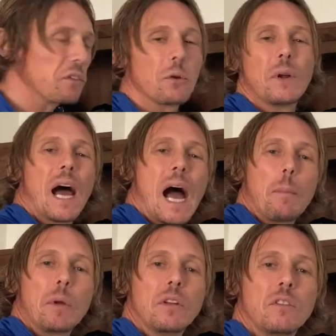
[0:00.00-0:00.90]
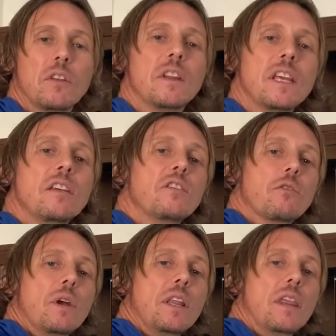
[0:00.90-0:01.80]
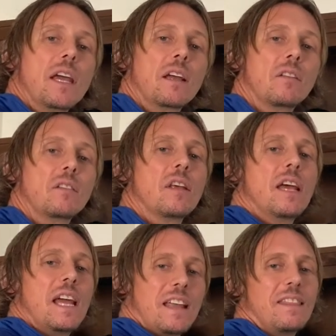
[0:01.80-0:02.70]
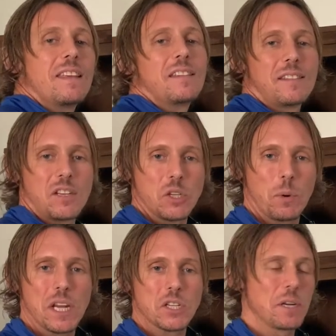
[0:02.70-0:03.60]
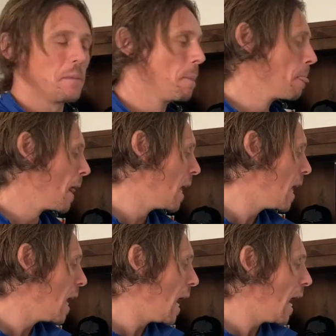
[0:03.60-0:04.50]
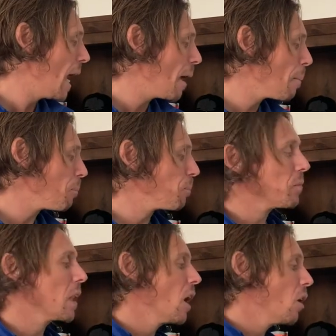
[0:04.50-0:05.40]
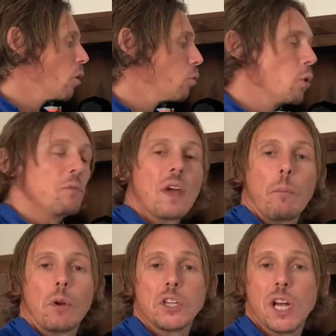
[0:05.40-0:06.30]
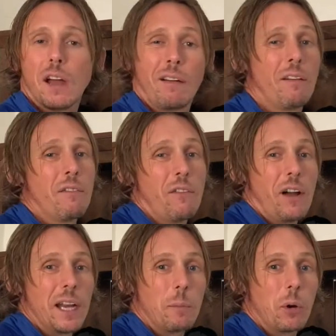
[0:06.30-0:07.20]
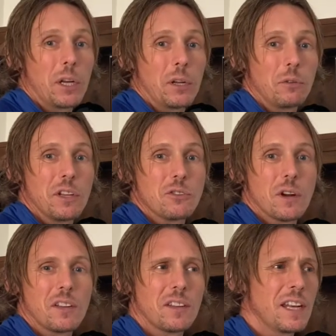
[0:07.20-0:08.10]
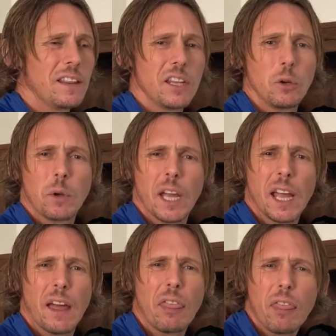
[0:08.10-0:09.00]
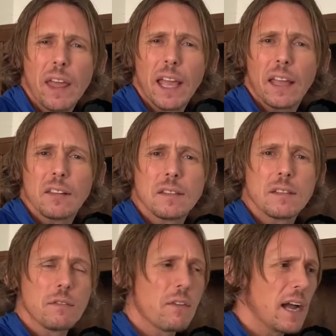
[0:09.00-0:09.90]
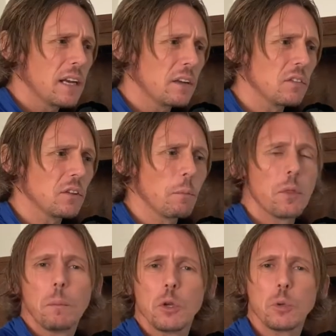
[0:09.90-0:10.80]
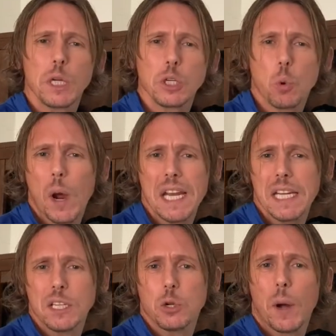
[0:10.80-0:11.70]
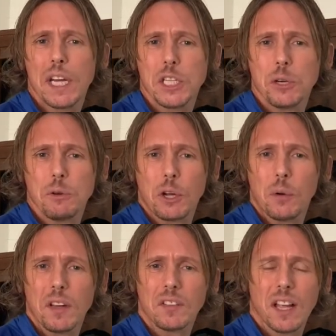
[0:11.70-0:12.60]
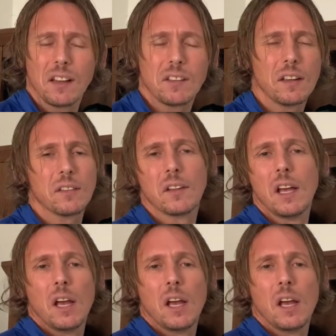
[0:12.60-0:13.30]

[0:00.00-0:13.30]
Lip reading: going to happen to these three things in this situation? Room temperature, for anybody who's interested, in the UK, I think is defined as something between 20 and 22 degrees Celsius.